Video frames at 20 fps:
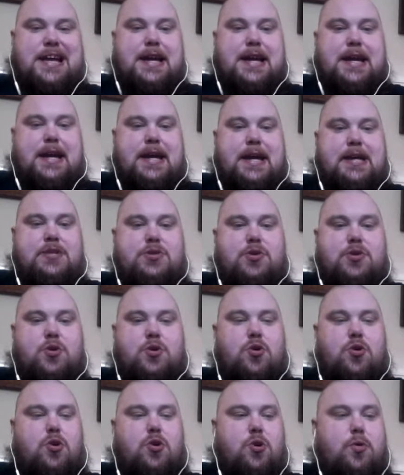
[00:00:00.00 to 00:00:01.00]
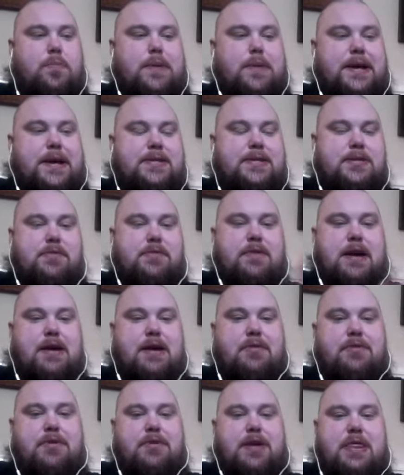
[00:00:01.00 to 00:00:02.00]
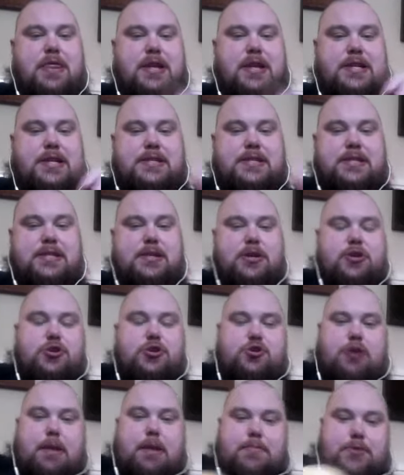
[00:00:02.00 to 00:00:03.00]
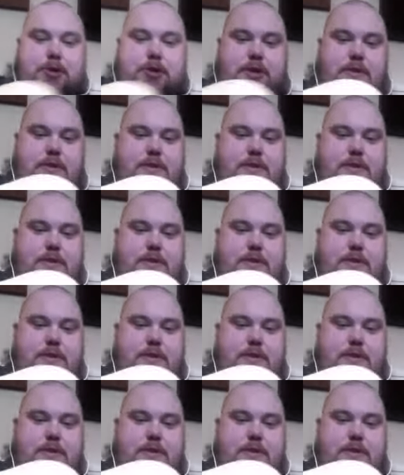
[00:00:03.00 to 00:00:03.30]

is all based around this contraption,